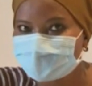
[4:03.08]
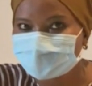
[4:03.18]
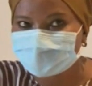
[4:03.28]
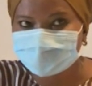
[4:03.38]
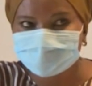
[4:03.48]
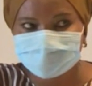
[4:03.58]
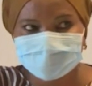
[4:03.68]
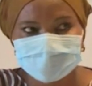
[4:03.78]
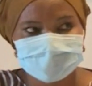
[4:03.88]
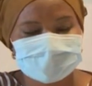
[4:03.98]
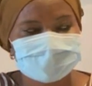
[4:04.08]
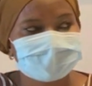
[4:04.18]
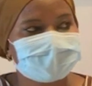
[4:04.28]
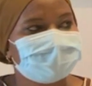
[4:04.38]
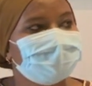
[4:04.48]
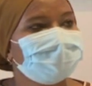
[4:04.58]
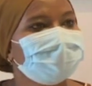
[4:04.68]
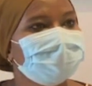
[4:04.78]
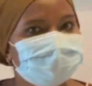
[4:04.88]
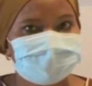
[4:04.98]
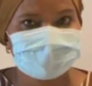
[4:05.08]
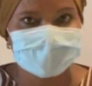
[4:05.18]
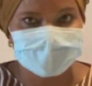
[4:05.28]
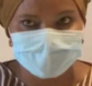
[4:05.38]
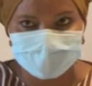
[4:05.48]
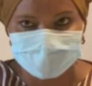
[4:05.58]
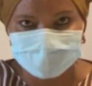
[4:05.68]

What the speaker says: to do so that we all move together?